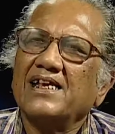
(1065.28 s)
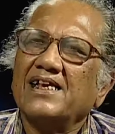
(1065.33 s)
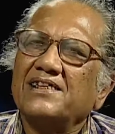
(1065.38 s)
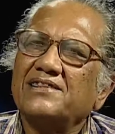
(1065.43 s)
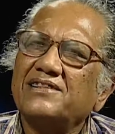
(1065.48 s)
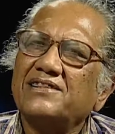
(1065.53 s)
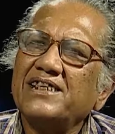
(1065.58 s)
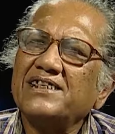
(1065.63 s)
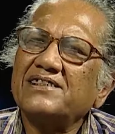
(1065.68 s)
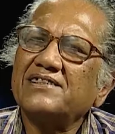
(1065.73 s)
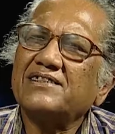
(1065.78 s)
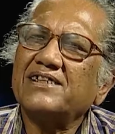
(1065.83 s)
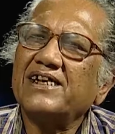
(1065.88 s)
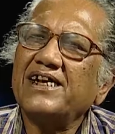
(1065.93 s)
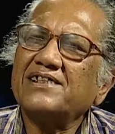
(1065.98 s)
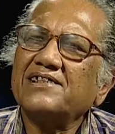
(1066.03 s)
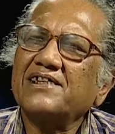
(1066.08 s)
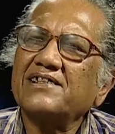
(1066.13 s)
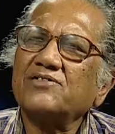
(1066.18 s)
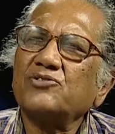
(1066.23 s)
These
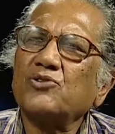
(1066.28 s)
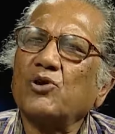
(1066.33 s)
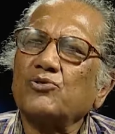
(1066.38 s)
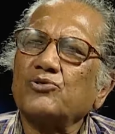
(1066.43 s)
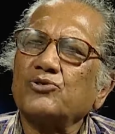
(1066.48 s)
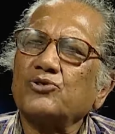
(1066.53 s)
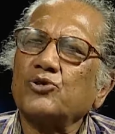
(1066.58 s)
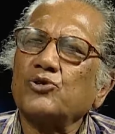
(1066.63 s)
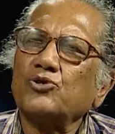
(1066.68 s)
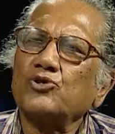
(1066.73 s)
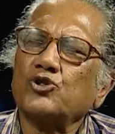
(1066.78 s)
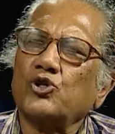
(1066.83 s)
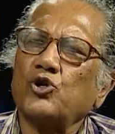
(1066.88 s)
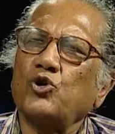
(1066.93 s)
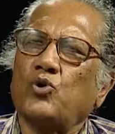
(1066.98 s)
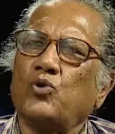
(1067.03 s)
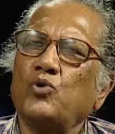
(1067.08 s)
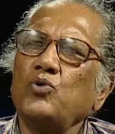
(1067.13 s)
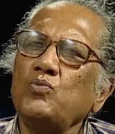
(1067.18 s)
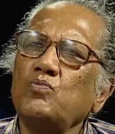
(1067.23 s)
letters also
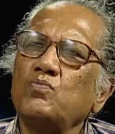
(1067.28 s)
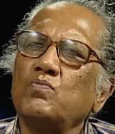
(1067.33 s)
show